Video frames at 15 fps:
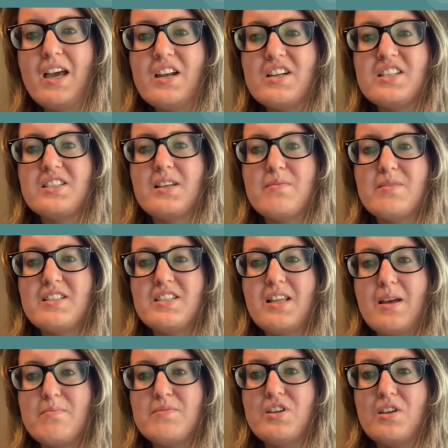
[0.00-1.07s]
and exhibits
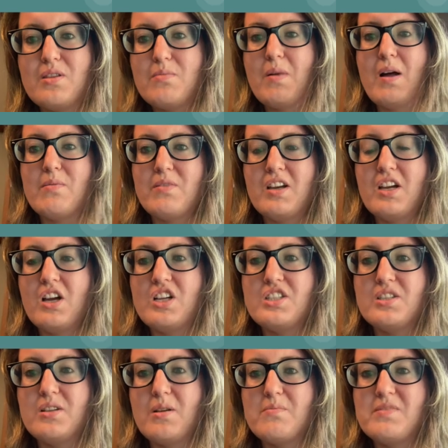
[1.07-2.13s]
them to the public on
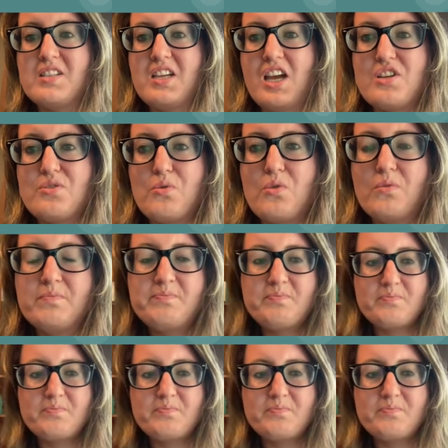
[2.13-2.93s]
some schedule.